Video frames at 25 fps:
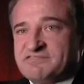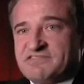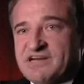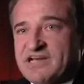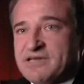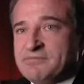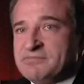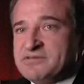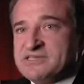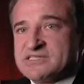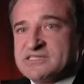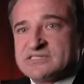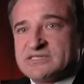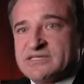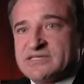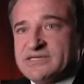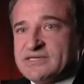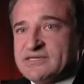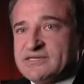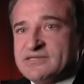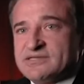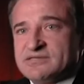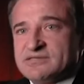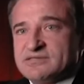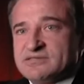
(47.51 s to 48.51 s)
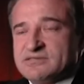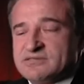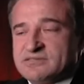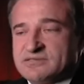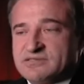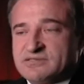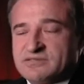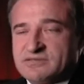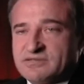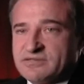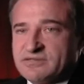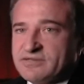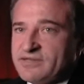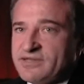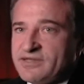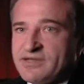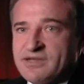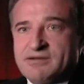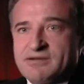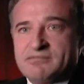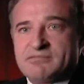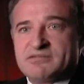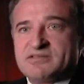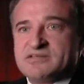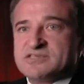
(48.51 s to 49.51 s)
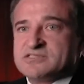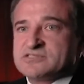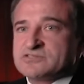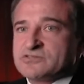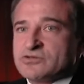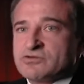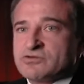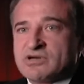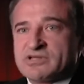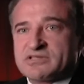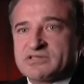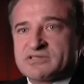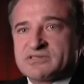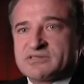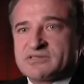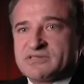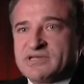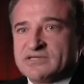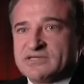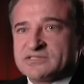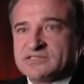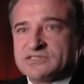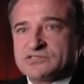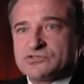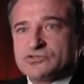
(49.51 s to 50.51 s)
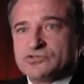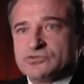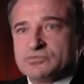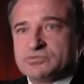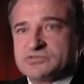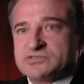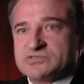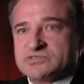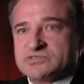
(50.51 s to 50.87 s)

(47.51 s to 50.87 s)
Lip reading: 5 years later, everything's still going down the tube.